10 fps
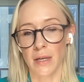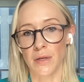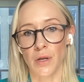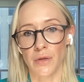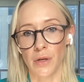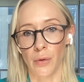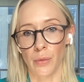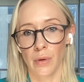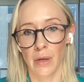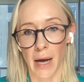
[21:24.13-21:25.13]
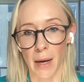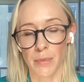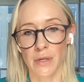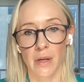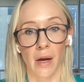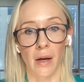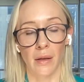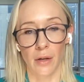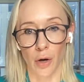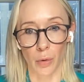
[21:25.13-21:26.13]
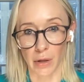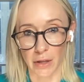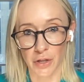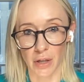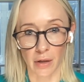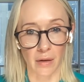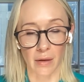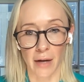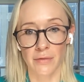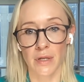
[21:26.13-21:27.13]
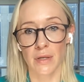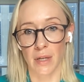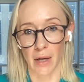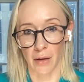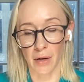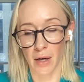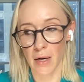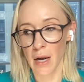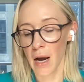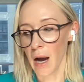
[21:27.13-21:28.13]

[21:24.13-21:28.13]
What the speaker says: He has also kept the coalition on the left together.